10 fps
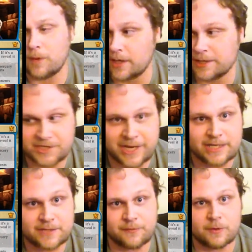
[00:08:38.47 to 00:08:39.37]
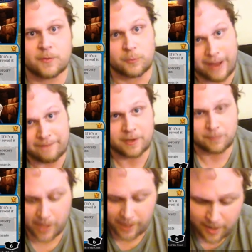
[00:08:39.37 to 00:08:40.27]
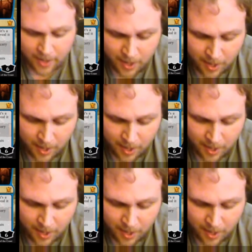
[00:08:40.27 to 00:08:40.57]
Jace from the Ravnica block.